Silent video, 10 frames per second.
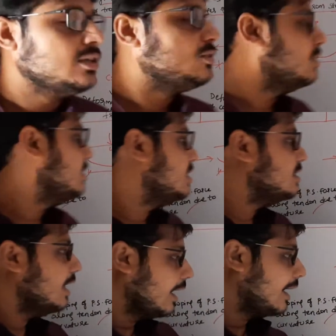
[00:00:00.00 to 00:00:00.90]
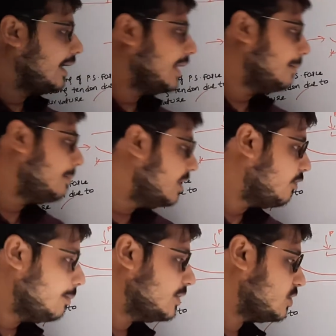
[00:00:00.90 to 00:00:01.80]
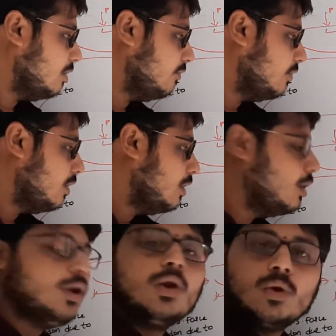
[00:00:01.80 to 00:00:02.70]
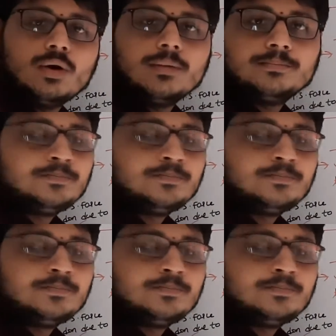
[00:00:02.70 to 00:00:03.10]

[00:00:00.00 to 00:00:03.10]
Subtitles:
So this is the creep, deformation of load.